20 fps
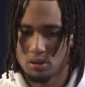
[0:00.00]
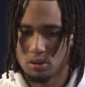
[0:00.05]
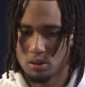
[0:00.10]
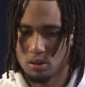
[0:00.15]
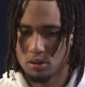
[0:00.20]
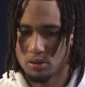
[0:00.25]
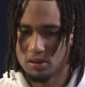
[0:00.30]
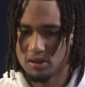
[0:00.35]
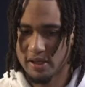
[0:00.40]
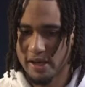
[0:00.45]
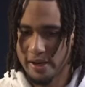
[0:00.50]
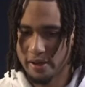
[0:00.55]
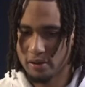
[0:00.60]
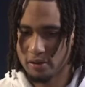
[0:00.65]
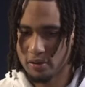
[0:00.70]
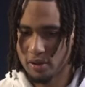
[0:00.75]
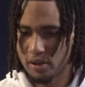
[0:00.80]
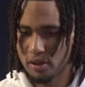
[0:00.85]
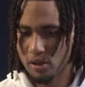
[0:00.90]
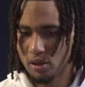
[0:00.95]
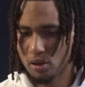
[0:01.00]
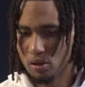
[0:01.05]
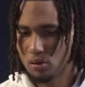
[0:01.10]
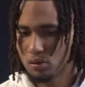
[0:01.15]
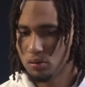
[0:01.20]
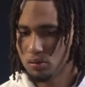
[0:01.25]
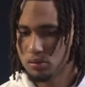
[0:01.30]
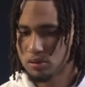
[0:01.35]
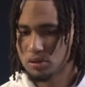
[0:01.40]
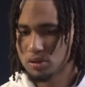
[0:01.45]
the standard that he
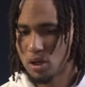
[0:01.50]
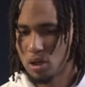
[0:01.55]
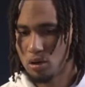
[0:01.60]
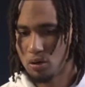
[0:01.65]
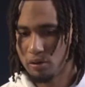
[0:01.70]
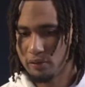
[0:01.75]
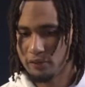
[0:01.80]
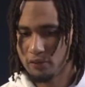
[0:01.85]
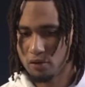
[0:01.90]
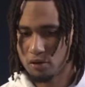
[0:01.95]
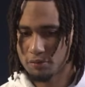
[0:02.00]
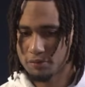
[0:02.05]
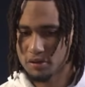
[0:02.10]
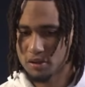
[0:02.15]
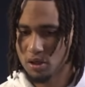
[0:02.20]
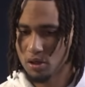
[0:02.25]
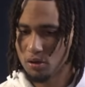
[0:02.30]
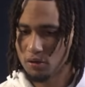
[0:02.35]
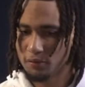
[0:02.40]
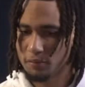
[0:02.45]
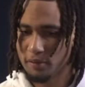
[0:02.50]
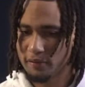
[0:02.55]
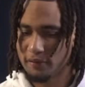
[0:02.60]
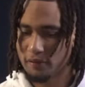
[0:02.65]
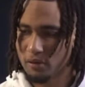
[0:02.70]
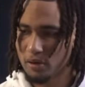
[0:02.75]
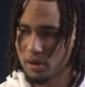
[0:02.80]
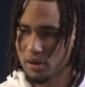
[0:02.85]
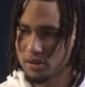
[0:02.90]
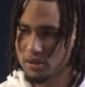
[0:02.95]
holds, not only for himself but
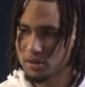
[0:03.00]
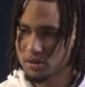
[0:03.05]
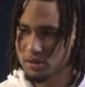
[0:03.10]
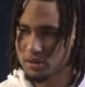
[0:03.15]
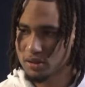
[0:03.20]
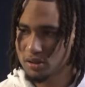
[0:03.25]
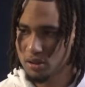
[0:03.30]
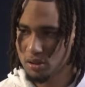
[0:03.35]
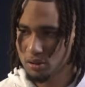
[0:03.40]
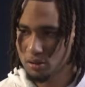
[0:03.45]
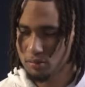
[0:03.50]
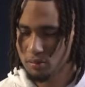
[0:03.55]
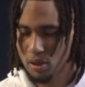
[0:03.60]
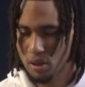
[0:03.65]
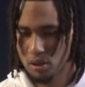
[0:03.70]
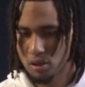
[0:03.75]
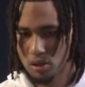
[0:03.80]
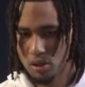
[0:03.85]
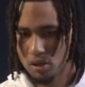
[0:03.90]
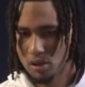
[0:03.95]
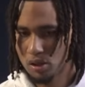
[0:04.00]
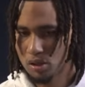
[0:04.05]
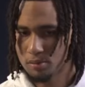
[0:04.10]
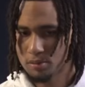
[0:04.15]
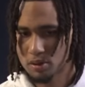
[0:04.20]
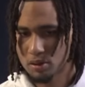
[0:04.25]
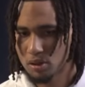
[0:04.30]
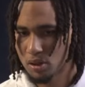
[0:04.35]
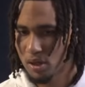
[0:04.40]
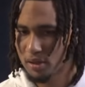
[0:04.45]
for us as a team, he
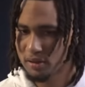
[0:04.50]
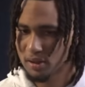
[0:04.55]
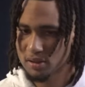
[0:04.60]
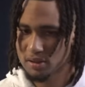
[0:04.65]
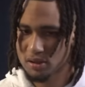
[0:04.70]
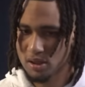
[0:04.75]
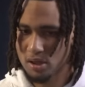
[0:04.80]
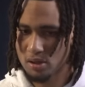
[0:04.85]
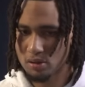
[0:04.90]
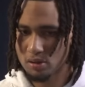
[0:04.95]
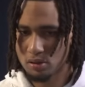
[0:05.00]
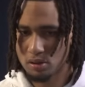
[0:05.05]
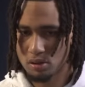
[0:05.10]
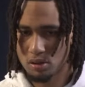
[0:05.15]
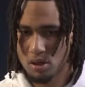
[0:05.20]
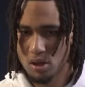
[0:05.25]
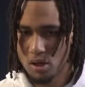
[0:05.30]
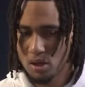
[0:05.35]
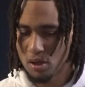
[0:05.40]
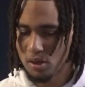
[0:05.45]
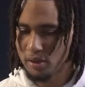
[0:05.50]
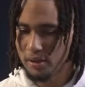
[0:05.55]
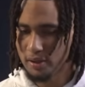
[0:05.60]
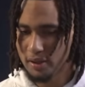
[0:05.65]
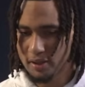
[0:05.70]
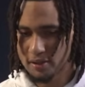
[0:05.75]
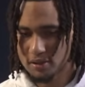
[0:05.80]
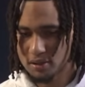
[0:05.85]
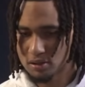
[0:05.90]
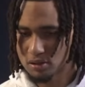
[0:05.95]
keeps it at that standard, and
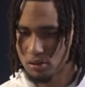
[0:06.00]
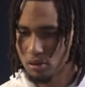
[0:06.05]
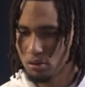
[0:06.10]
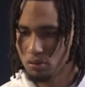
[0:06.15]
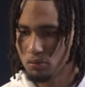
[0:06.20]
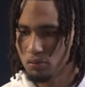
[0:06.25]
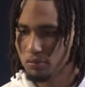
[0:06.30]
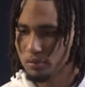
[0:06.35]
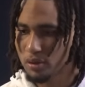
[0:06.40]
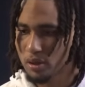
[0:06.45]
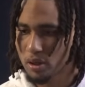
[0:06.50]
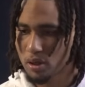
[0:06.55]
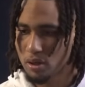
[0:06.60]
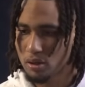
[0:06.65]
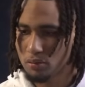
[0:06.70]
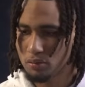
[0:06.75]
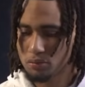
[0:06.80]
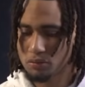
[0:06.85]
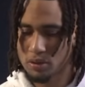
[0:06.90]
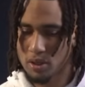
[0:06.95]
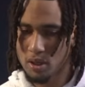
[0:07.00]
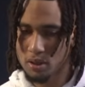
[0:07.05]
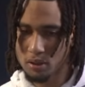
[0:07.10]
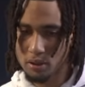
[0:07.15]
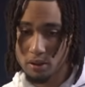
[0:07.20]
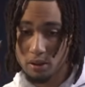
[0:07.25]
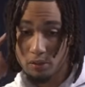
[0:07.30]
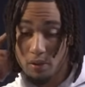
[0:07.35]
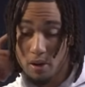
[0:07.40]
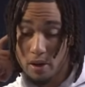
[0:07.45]
he lets us know when we're not
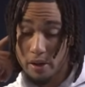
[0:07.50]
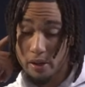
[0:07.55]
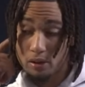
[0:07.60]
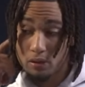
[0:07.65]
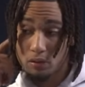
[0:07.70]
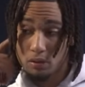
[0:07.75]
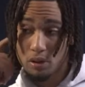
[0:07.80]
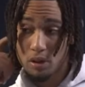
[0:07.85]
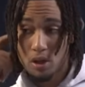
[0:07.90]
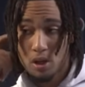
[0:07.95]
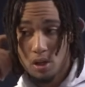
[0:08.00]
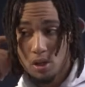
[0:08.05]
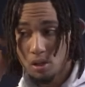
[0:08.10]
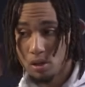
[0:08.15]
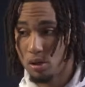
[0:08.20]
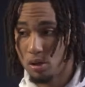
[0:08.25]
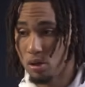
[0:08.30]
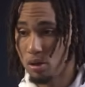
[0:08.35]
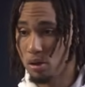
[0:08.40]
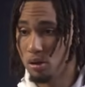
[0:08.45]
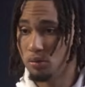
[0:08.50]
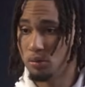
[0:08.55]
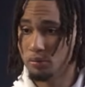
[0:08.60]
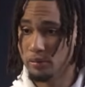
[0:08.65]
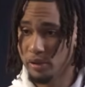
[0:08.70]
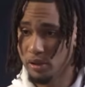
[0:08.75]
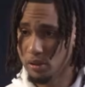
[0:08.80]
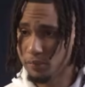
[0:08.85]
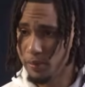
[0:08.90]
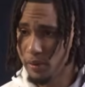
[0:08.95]
looking right, or
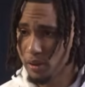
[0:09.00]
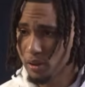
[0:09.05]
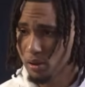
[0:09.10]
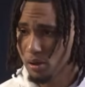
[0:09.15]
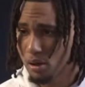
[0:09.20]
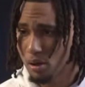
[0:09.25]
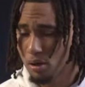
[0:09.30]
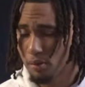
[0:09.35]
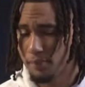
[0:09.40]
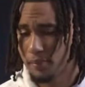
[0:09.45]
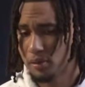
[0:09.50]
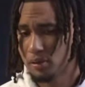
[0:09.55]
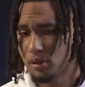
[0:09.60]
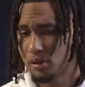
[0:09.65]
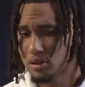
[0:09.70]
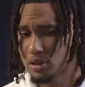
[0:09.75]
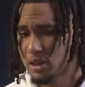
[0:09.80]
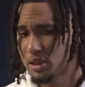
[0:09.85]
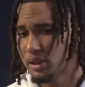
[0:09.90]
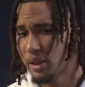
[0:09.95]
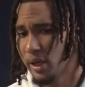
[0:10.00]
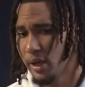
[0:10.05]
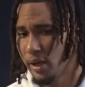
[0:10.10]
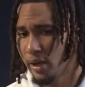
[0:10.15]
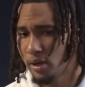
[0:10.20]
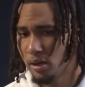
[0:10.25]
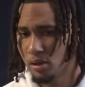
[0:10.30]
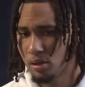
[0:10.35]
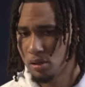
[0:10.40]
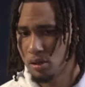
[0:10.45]
when we need to pick it up and things like
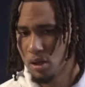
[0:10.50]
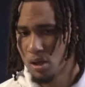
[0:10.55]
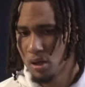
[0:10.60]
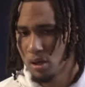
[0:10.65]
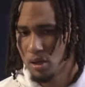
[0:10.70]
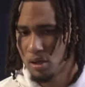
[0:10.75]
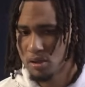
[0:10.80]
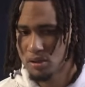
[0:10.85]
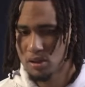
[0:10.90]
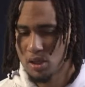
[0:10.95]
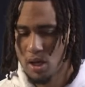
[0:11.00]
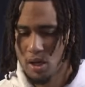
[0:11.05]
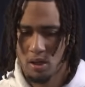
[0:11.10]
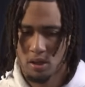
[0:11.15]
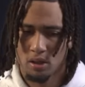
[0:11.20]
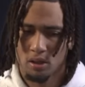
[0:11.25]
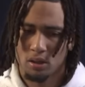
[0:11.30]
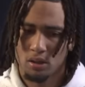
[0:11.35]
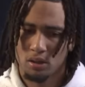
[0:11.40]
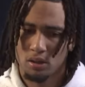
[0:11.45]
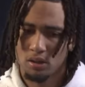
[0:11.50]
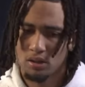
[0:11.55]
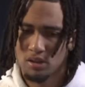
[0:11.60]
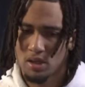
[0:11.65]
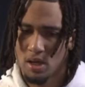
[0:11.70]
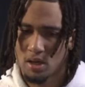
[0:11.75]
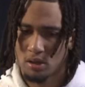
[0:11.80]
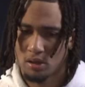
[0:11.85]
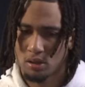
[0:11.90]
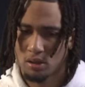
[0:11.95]
that. And he's not
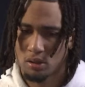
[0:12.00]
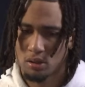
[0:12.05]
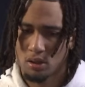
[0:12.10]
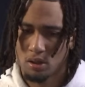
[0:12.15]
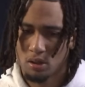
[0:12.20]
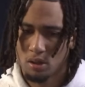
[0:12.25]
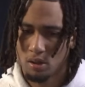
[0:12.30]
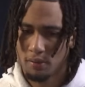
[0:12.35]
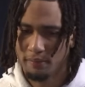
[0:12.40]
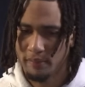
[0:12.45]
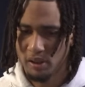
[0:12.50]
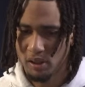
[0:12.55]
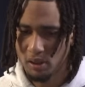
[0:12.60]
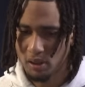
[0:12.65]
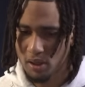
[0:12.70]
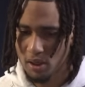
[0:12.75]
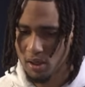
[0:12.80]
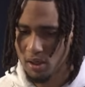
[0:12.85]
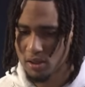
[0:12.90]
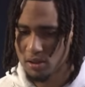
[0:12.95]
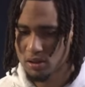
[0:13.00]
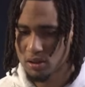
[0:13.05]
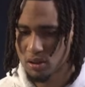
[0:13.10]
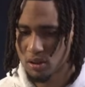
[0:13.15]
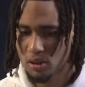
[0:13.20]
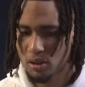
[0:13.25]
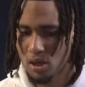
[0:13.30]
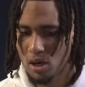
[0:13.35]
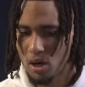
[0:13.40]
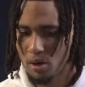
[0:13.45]
a mean cuss,
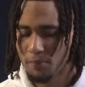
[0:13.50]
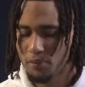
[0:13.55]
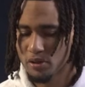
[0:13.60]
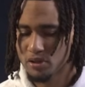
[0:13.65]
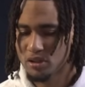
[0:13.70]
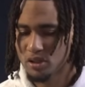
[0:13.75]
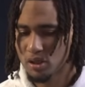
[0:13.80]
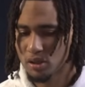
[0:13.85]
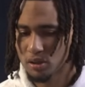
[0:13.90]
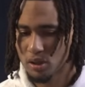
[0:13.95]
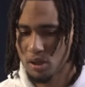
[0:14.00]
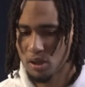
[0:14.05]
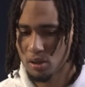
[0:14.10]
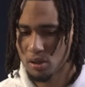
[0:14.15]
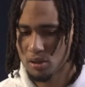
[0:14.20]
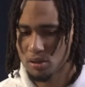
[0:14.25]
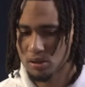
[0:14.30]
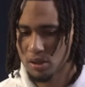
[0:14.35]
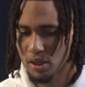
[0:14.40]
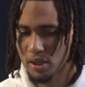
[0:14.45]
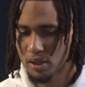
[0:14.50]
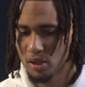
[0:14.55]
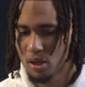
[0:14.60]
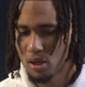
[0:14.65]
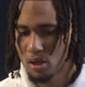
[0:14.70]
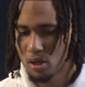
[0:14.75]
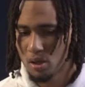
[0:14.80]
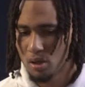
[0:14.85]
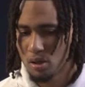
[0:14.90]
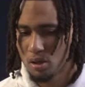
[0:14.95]
and I appreciate that, because
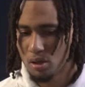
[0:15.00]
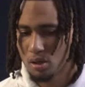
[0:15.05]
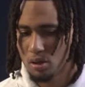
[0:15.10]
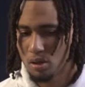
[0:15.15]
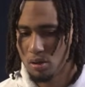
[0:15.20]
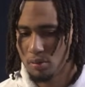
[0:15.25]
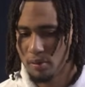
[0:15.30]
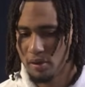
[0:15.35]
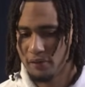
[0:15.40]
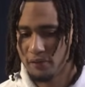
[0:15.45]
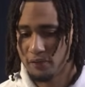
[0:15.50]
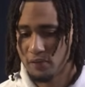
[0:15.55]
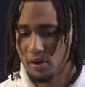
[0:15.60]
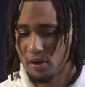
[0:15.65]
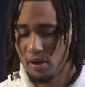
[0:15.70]
if